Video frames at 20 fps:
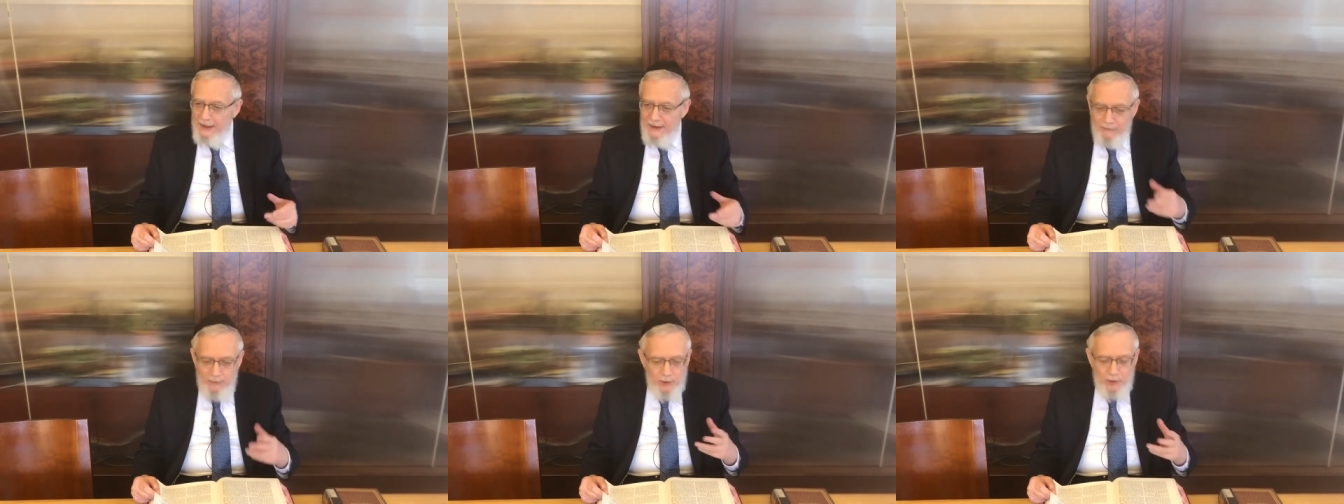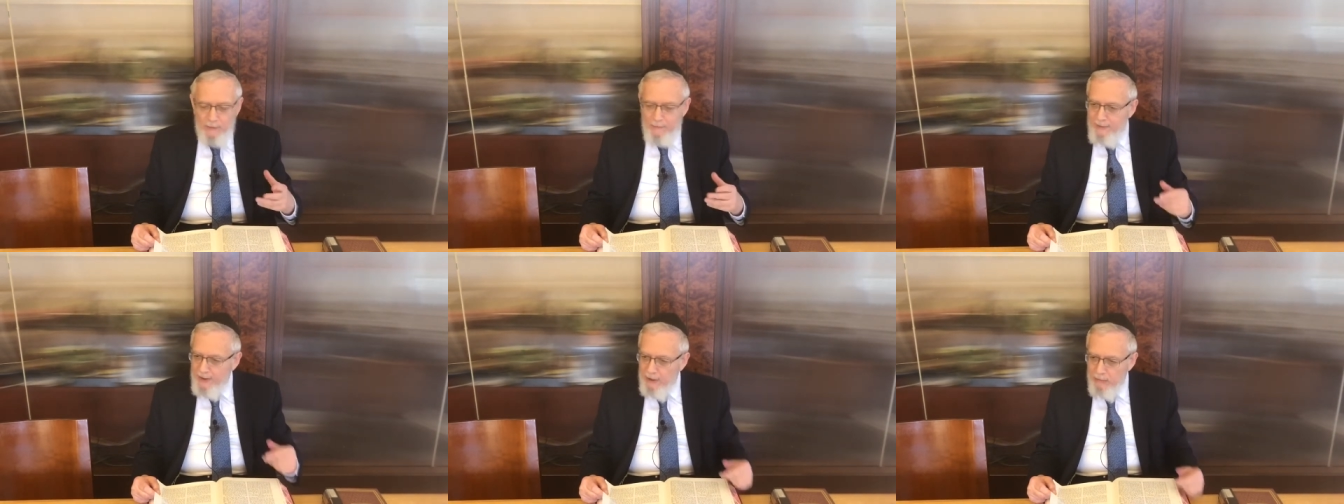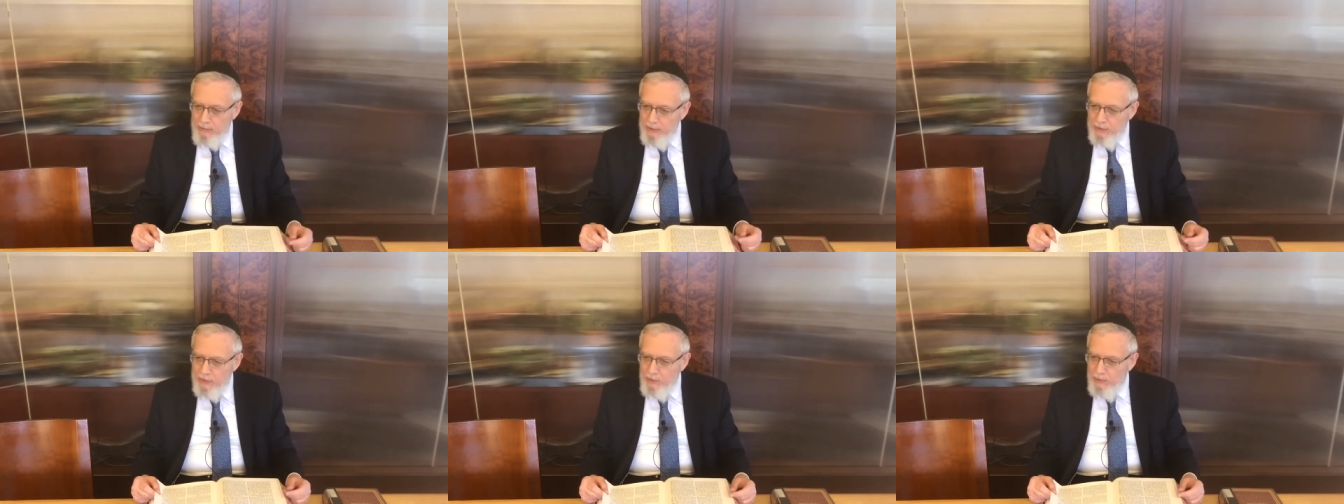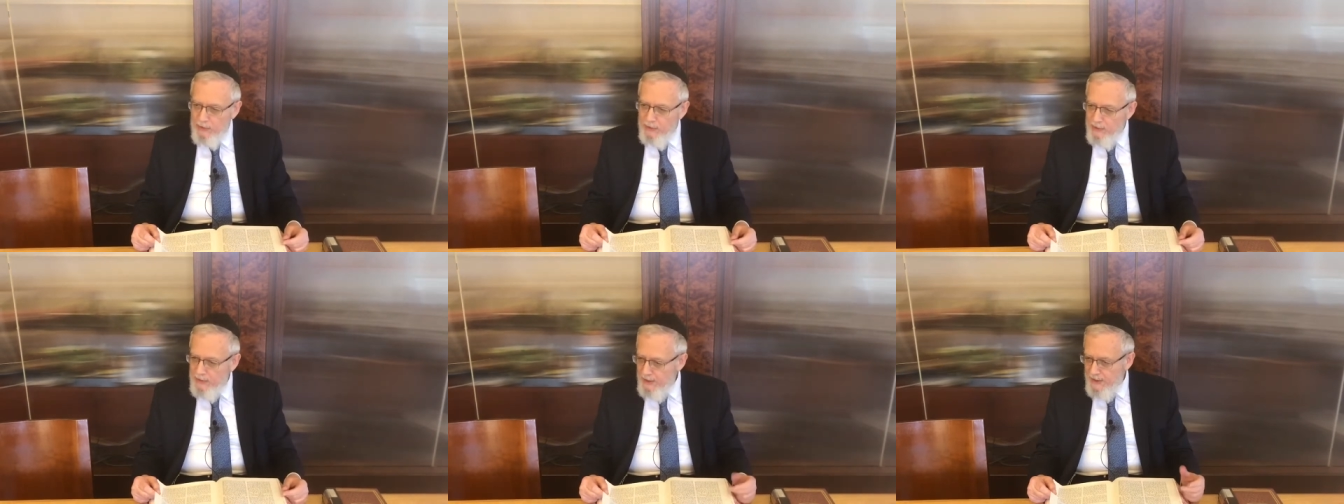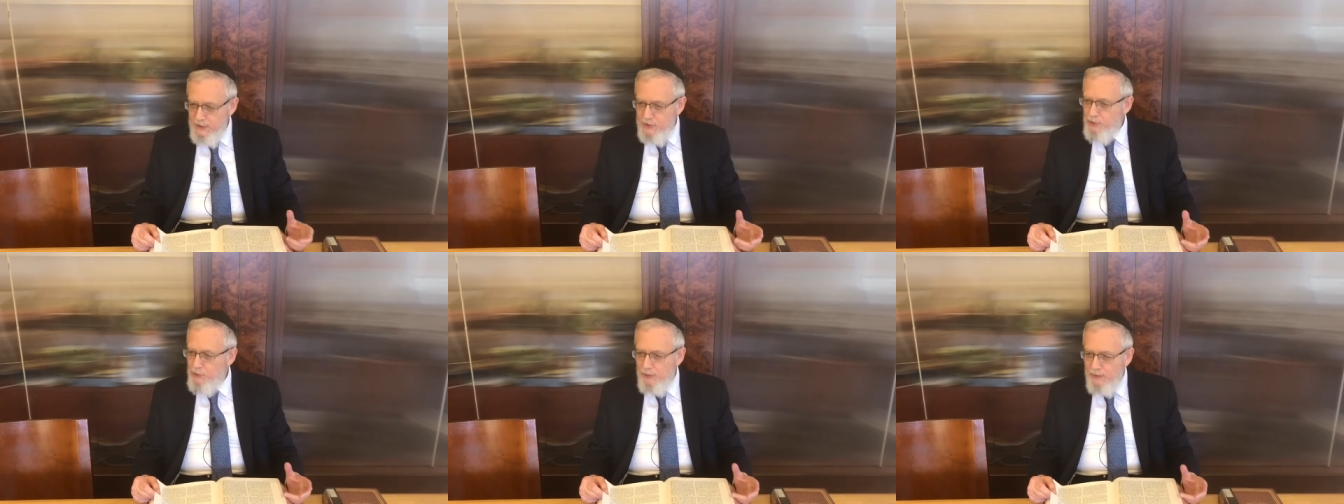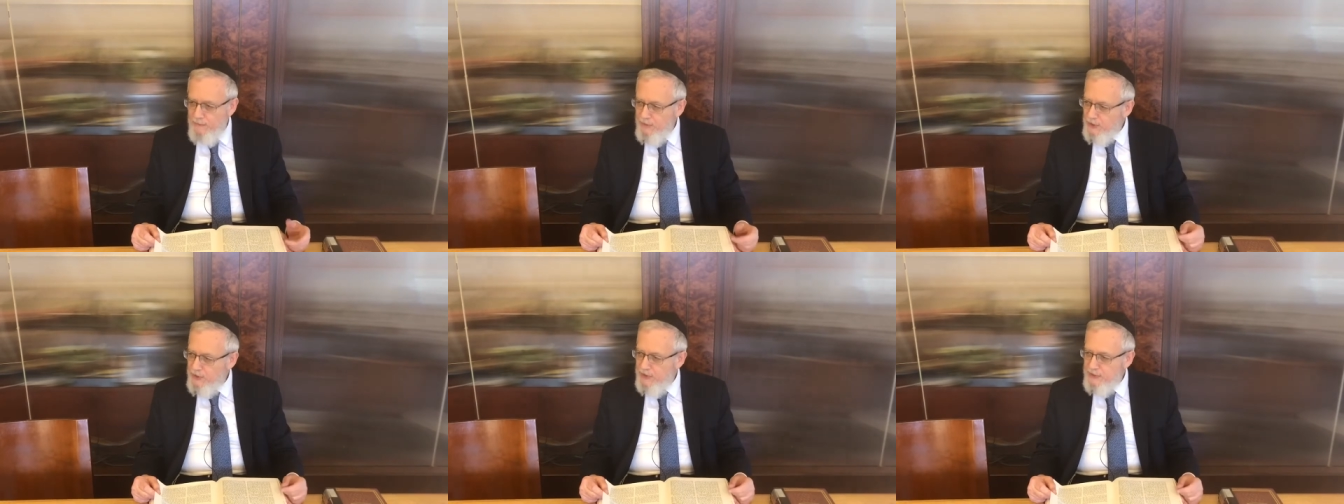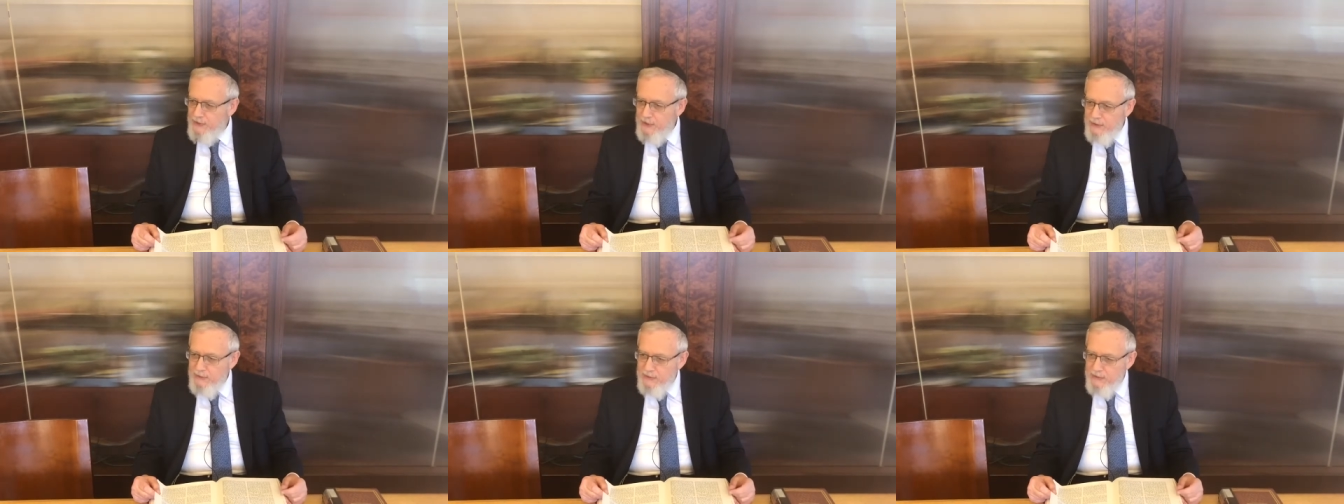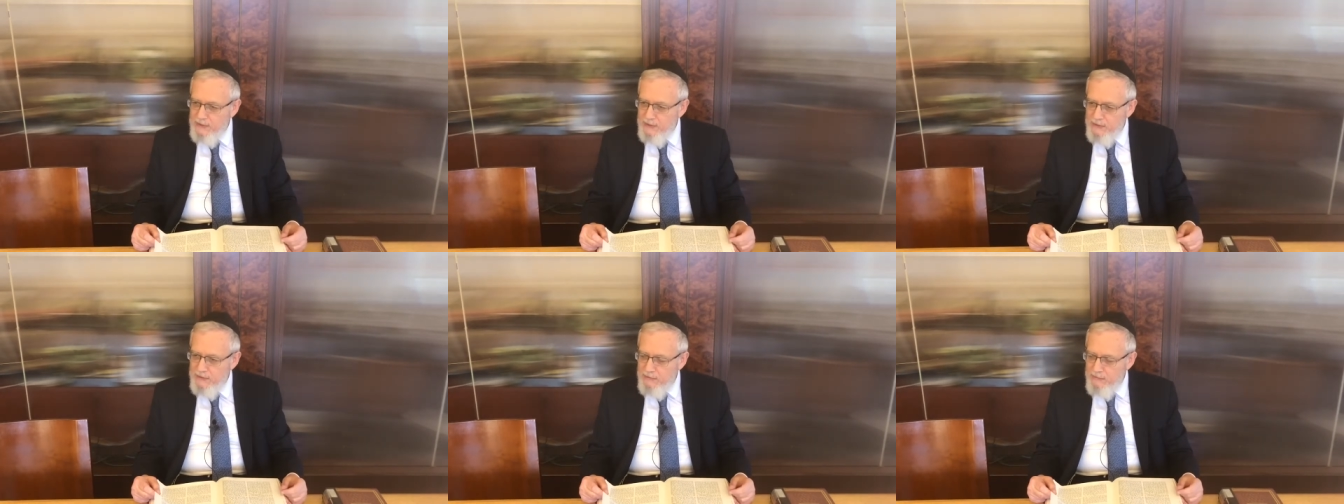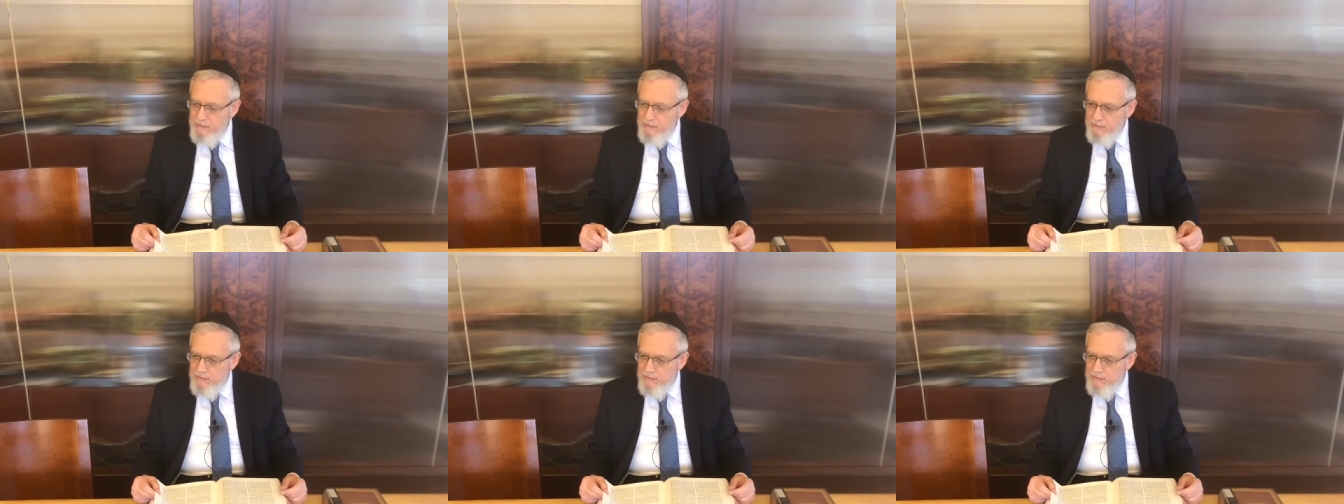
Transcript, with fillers: ever comparable to it in the history of existence.